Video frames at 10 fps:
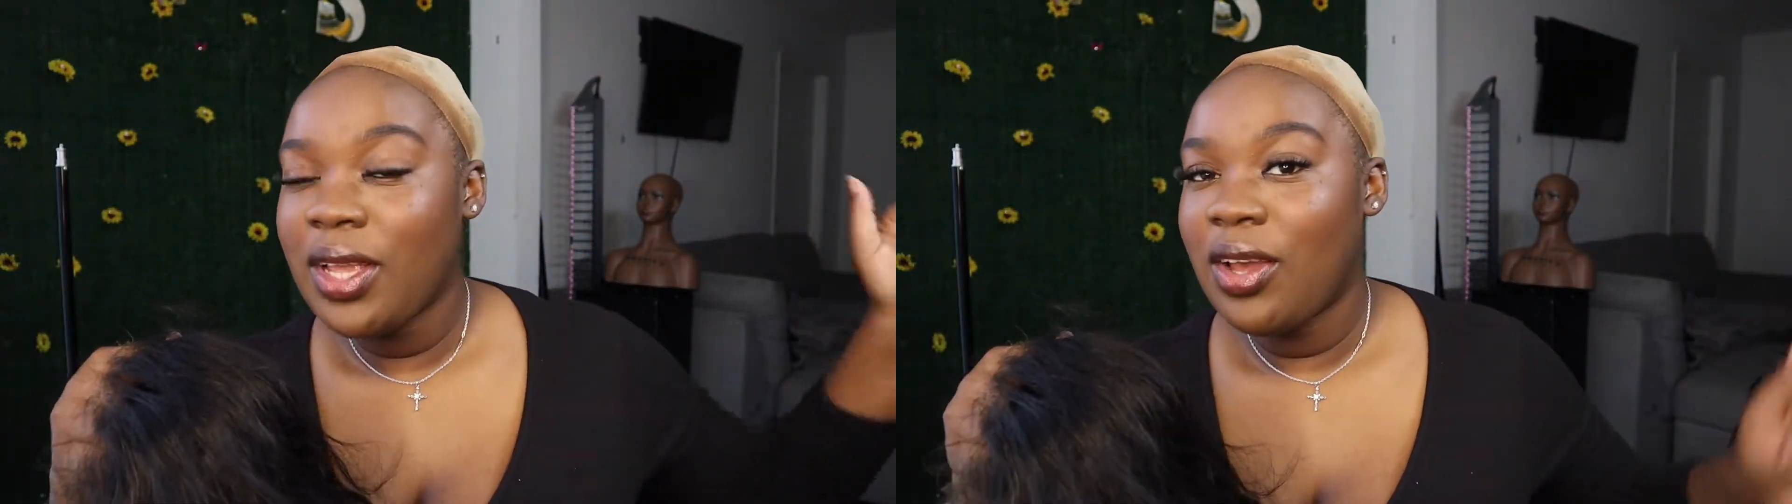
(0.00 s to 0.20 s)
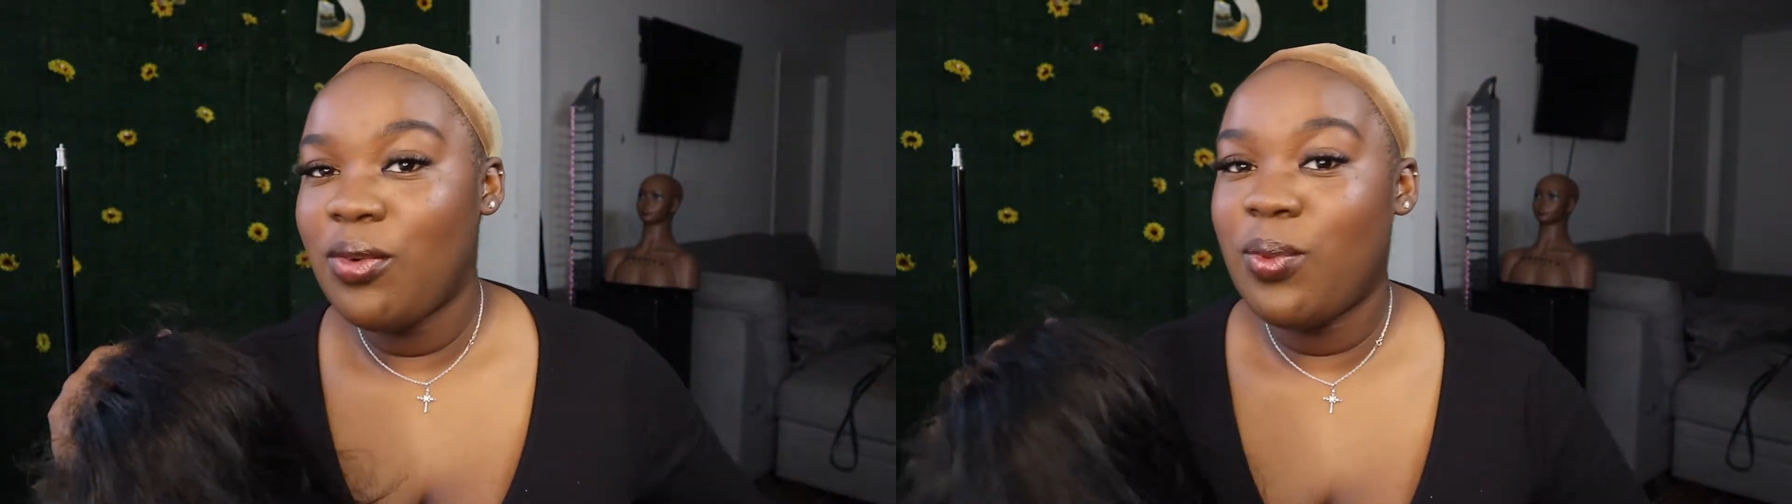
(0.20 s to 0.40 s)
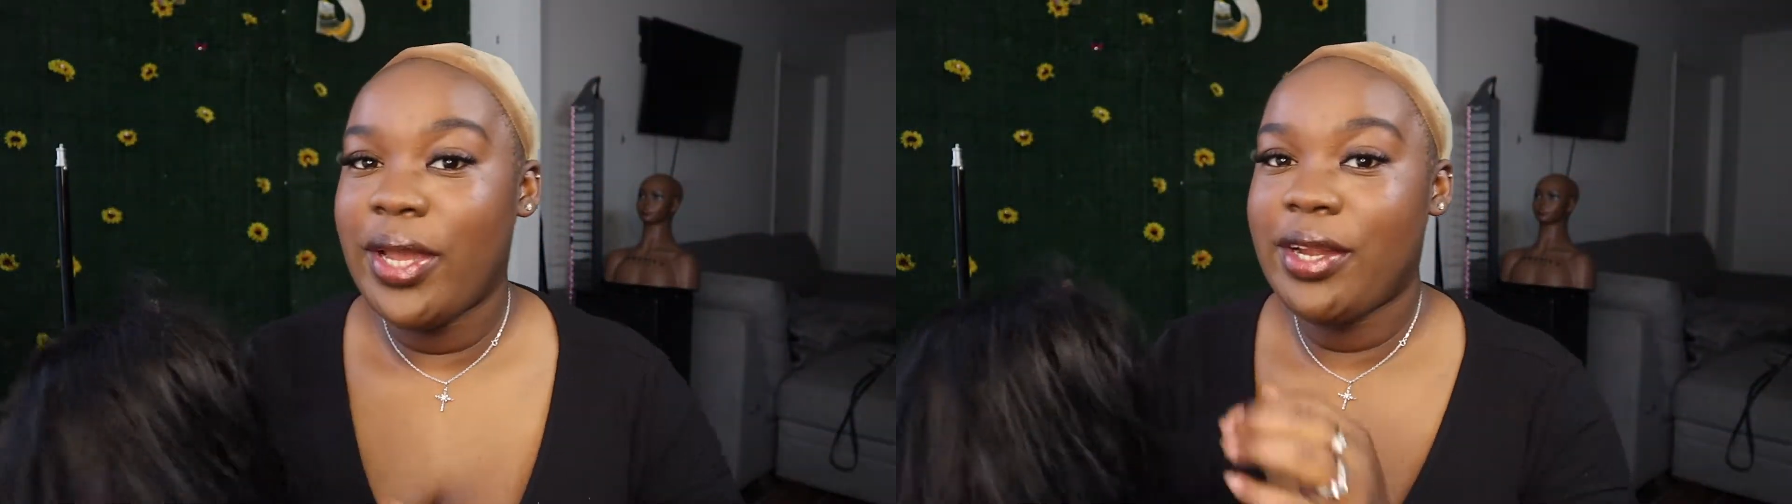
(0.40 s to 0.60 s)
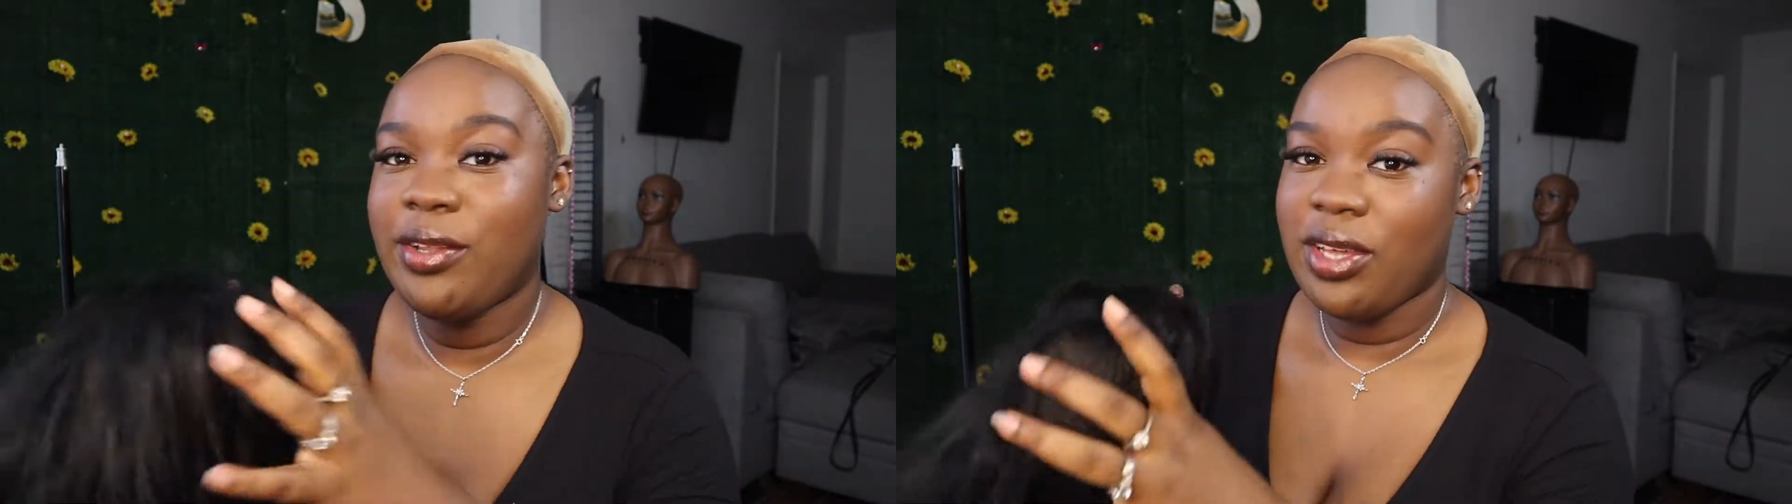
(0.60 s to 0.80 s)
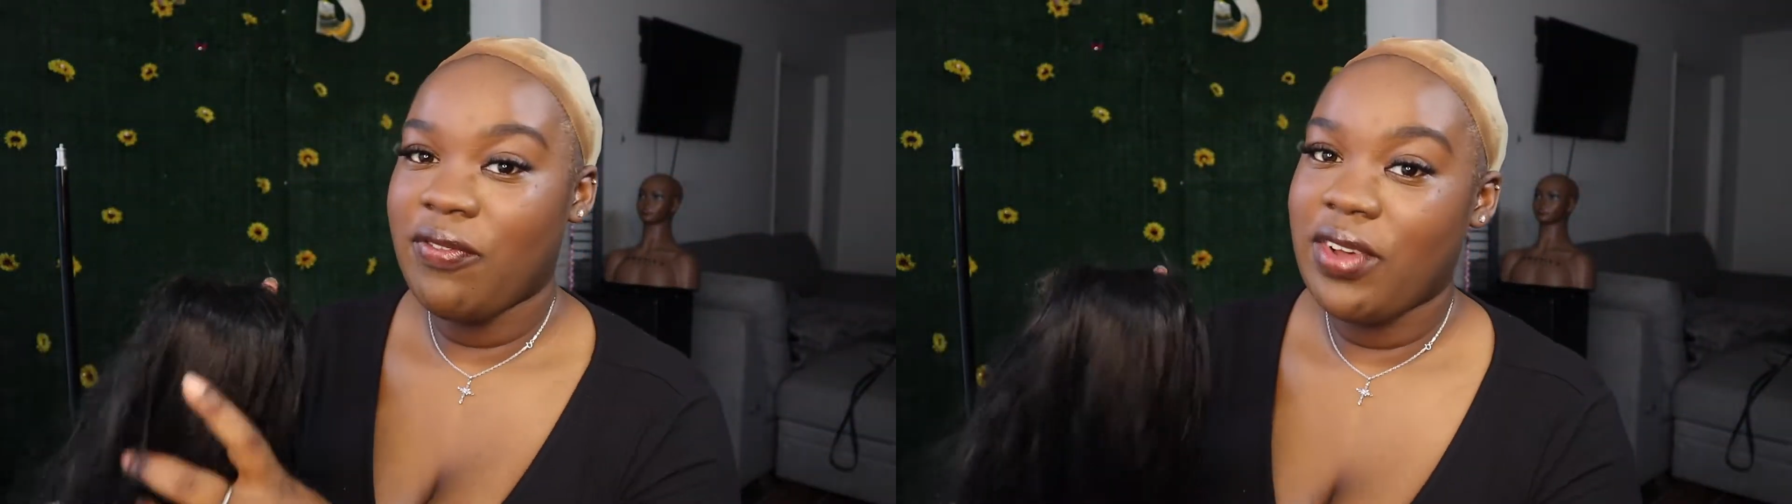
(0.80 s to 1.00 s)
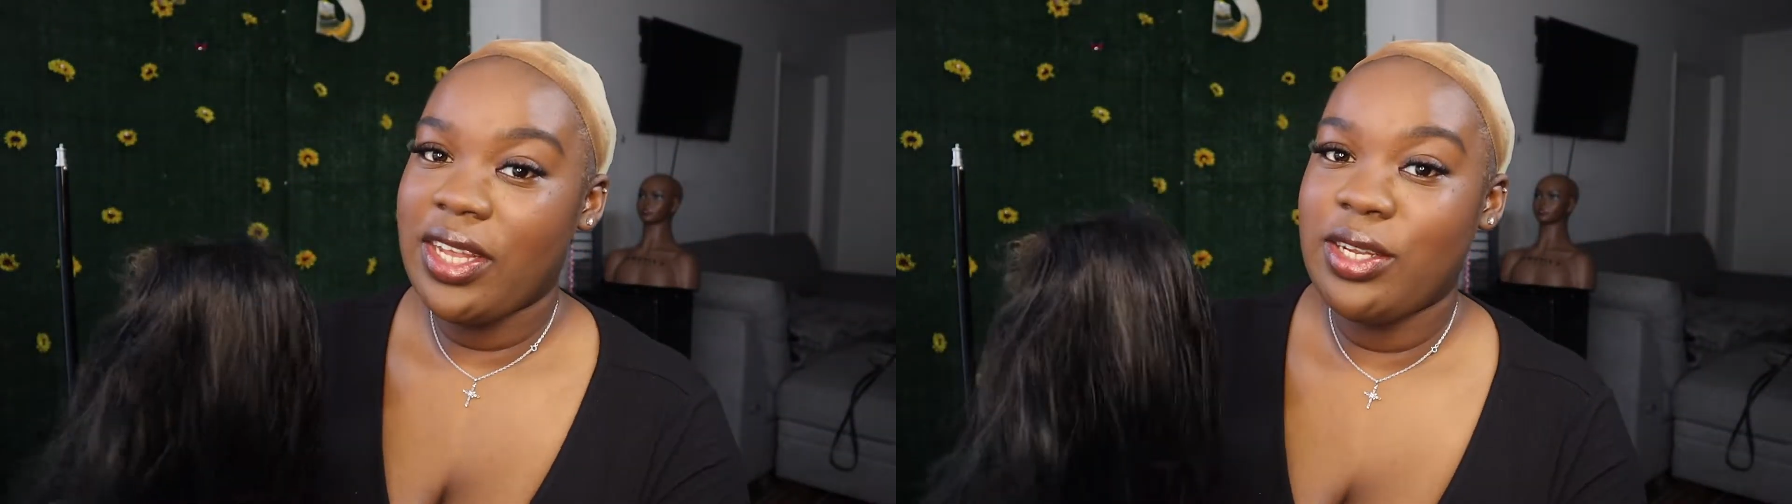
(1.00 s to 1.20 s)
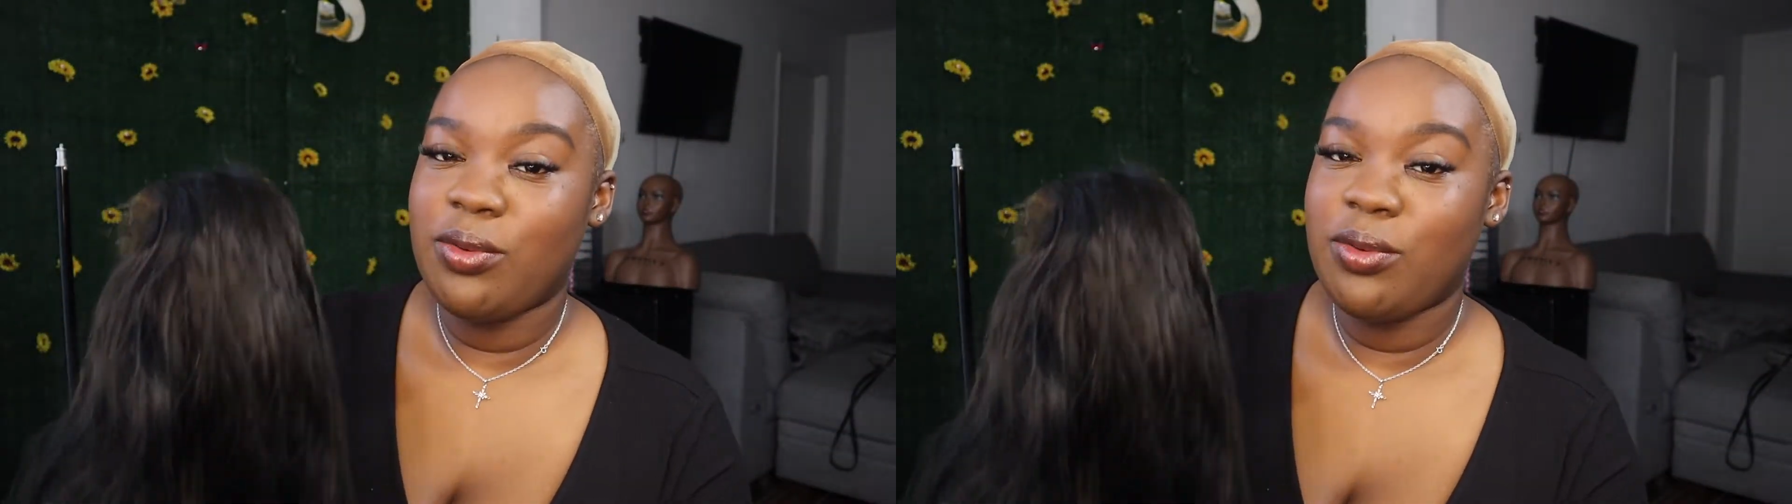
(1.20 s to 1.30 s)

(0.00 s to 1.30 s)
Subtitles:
of where you can find the